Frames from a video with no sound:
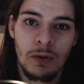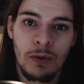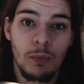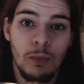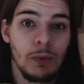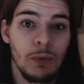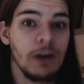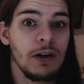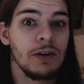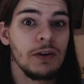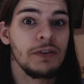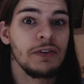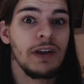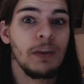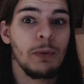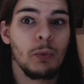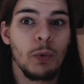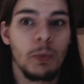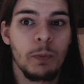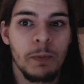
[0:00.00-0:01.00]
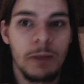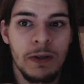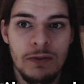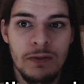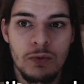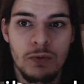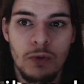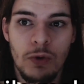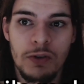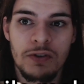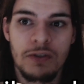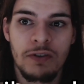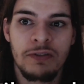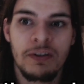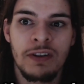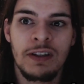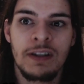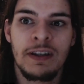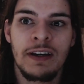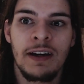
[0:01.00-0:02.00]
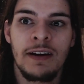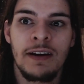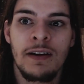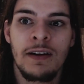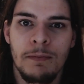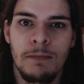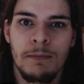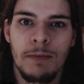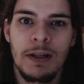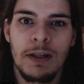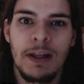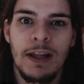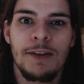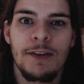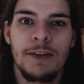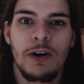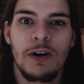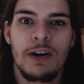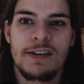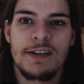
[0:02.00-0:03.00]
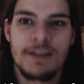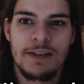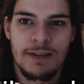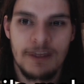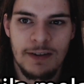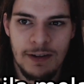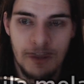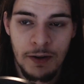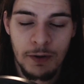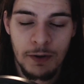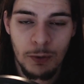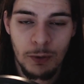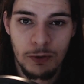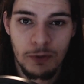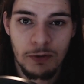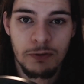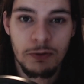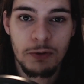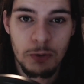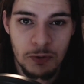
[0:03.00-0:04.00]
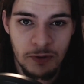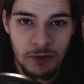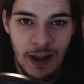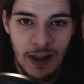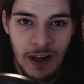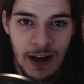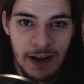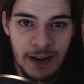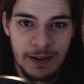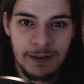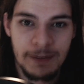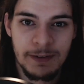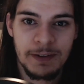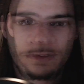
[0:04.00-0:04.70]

Well, that would be Drosophila melanogaster, or the fruit fly.